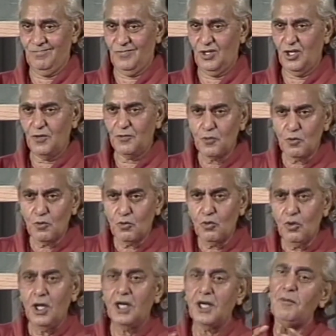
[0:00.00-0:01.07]
If you
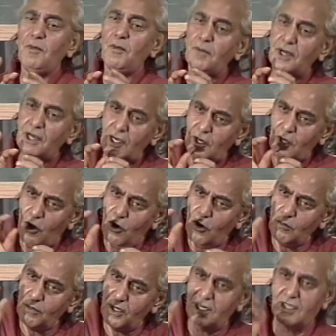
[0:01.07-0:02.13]
remember a long
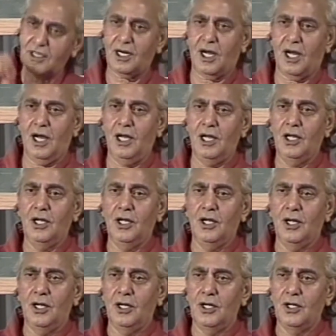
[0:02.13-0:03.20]
mantra,
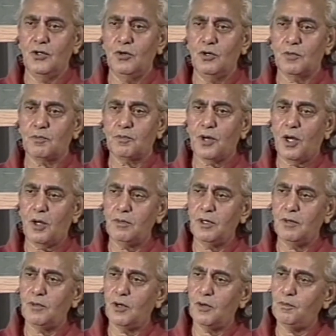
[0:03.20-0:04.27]
your
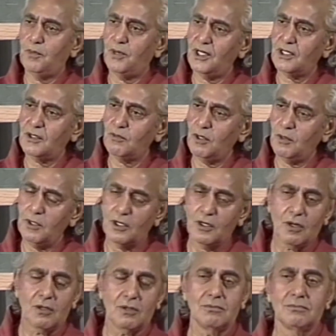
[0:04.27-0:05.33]
problem of breath will be gone.